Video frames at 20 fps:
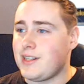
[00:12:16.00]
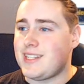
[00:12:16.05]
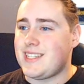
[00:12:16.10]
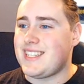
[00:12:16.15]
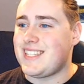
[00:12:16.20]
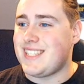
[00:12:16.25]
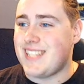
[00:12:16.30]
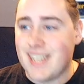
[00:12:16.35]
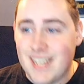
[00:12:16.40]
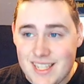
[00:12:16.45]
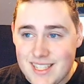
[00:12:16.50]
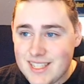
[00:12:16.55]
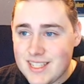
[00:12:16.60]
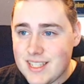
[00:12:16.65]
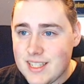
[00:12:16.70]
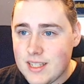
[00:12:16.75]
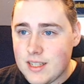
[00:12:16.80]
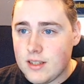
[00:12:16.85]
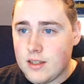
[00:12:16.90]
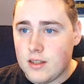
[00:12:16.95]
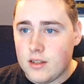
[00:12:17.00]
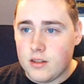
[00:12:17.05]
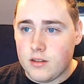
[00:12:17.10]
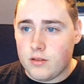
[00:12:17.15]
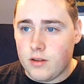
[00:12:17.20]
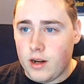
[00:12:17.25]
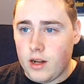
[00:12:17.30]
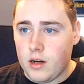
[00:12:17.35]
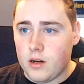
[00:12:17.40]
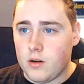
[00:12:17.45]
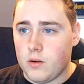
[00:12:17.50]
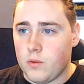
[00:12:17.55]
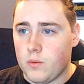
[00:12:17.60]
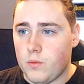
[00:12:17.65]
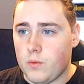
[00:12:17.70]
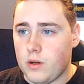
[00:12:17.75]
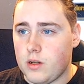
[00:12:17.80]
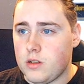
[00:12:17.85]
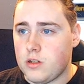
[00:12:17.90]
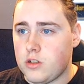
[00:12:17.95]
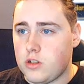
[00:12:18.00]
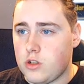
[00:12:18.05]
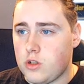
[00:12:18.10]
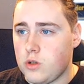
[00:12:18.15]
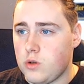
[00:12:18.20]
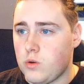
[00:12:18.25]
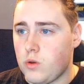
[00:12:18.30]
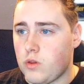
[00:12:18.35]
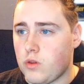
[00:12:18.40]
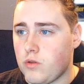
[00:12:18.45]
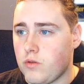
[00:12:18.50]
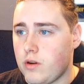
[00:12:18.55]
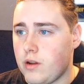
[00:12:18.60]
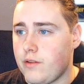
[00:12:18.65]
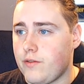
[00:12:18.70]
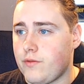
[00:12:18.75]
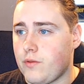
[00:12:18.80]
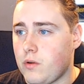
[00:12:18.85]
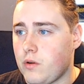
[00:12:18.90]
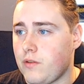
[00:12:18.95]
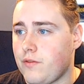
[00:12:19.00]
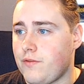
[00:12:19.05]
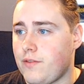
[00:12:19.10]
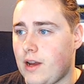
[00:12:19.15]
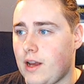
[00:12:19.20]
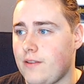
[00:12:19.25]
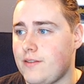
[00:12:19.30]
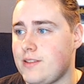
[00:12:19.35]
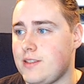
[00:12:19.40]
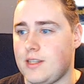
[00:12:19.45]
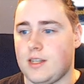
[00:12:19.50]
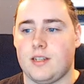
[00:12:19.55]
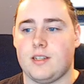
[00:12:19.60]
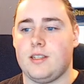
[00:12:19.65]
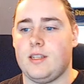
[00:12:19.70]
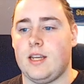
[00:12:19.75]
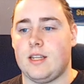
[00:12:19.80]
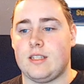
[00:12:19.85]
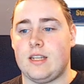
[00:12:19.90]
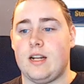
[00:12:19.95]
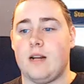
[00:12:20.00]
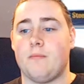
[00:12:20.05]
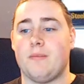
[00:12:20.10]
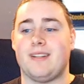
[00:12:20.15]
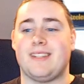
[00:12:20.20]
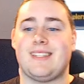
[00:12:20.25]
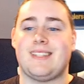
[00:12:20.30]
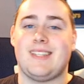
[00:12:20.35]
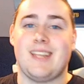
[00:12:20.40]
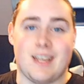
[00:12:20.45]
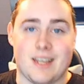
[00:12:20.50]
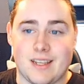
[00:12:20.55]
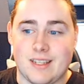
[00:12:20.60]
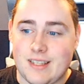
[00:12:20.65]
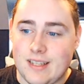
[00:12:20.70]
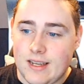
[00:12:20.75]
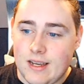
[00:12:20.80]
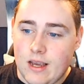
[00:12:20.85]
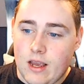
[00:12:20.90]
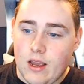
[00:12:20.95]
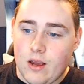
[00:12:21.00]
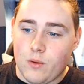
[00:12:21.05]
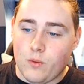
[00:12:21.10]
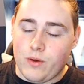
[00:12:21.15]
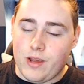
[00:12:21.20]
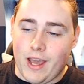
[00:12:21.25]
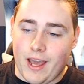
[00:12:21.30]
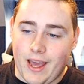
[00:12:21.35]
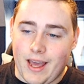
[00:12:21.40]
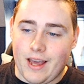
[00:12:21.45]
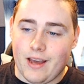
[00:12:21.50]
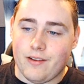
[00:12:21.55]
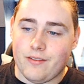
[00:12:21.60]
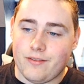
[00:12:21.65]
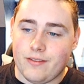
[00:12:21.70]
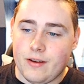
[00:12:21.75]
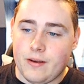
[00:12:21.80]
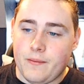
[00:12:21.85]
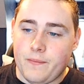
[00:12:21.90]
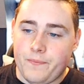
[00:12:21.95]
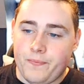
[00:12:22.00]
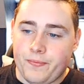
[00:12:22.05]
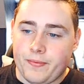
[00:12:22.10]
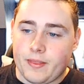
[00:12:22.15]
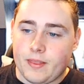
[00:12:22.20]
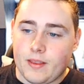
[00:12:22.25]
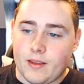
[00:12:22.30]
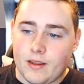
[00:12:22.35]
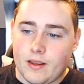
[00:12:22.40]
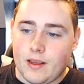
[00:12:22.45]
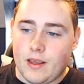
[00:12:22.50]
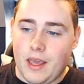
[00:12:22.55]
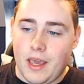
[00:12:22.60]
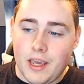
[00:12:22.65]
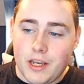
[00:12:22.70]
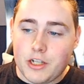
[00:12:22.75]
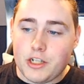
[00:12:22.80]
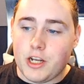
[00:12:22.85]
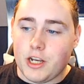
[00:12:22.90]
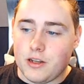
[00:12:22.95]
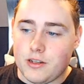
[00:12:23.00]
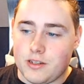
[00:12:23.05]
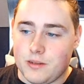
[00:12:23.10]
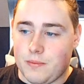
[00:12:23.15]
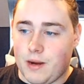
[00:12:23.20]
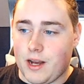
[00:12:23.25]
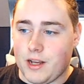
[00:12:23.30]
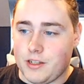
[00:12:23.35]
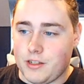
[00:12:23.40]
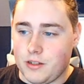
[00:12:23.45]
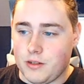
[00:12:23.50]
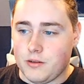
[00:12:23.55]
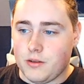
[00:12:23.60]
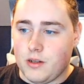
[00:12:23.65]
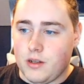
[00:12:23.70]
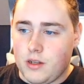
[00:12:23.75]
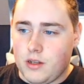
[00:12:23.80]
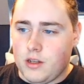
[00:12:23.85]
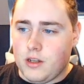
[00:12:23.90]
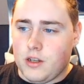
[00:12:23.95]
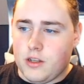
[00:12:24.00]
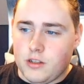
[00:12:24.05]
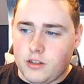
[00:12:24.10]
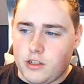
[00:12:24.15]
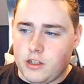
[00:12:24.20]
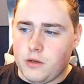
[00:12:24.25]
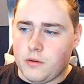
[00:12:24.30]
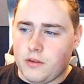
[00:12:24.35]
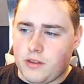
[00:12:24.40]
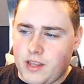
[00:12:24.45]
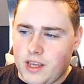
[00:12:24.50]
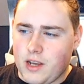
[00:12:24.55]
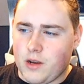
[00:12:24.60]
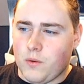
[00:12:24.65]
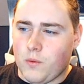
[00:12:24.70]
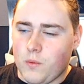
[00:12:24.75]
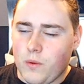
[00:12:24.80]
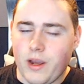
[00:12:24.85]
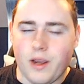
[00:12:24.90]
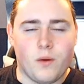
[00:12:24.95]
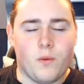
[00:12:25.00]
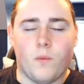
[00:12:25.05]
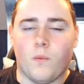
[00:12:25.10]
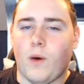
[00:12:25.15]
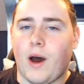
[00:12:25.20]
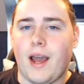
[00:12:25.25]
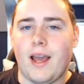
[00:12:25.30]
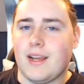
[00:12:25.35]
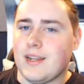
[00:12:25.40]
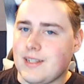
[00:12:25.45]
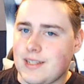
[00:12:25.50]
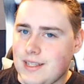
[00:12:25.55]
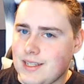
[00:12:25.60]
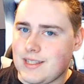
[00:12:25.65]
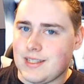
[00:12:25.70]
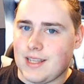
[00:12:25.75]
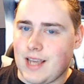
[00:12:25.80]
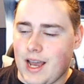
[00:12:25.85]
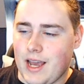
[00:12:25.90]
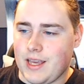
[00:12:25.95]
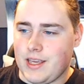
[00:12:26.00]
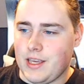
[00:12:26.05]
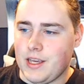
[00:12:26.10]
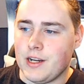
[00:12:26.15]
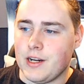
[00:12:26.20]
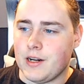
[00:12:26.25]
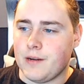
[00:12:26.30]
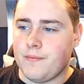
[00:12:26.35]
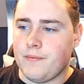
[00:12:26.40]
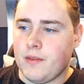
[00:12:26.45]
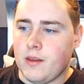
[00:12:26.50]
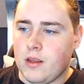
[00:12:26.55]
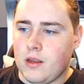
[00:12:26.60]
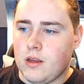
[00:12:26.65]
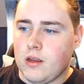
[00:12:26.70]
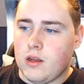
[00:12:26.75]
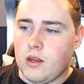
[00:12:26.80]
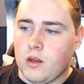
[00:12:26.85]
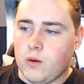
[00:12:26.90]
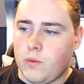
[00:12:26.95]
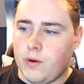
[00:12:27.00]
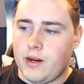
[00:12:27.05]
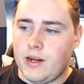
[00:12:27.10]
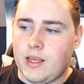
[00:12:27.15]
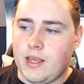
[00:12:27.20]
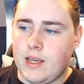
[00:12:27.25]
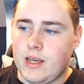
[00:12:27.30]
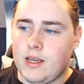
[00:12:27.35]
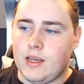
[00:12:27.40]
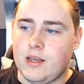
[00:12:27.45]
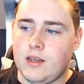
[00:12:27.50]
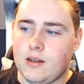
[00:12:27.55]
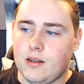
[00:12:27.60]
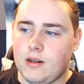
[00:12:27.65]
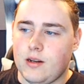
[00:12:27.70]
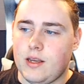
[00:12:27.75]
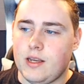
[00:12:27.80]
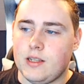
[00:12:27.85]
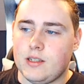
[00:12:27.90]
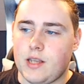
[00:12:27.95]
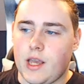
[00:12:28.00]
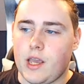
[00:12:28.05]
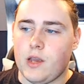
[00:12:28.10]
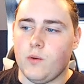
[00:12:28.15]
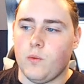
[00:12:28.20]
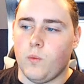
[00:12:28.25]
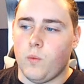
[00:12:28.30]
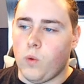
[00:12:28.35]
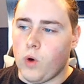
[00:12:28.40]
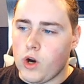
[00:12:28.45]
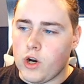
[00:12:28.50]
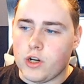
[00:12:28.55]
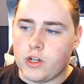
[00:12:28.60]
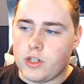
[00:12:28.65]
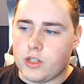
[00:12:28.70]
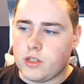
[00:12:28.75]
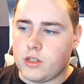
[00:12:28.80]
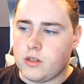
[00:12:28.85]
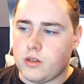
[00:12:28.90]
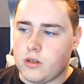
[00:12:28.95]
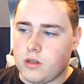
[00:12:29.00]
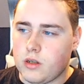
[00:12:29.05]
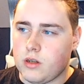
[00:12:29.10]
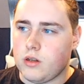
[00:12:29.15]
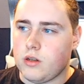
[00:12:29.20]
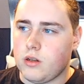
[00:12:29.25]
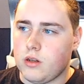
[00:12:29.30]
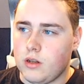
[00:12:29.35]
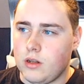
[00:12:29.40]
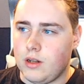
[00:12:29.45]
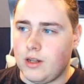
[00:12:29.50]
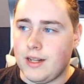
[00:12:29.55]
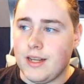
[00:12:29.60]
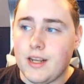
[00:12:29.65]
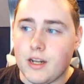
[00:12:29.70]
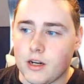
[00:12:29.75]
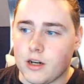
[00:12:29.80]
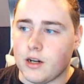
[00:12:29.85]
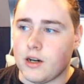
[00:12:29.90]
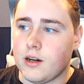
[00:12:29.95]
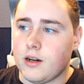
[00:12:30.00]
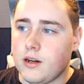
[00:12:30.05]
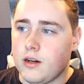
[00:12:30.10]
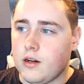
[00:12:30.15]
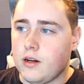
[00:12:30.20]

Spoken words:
6, right? 1, 2, 3, 4, 5, 6. Yes, at number 6, we have AGL Zamasu. So you would think, wait, why is this guy here when he is a worse leader